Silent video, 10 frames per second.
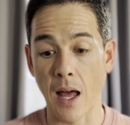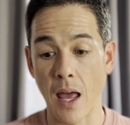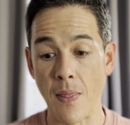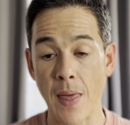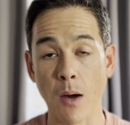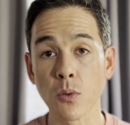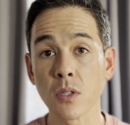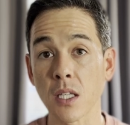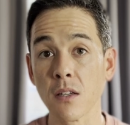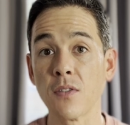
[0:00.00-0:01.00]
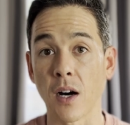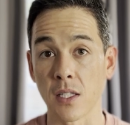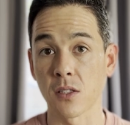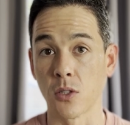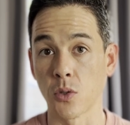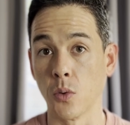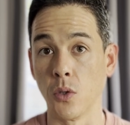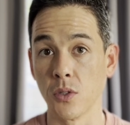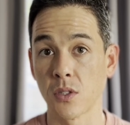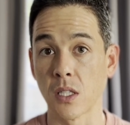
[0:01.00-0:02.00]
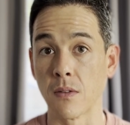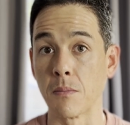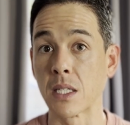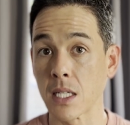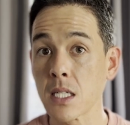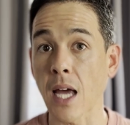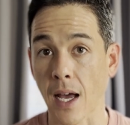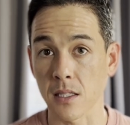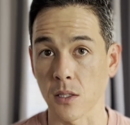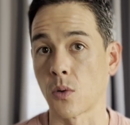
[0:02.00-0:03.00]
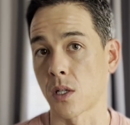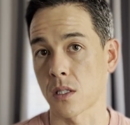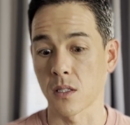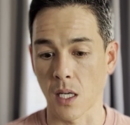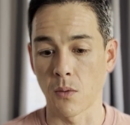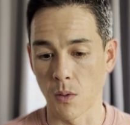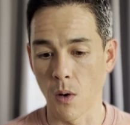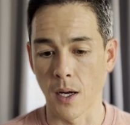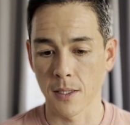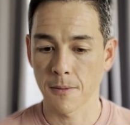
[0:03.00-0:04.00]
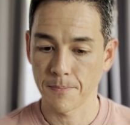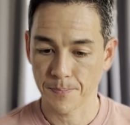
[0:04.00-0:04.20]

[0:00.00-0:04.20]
and that will give us the tools to even begin to ask the questions that we want.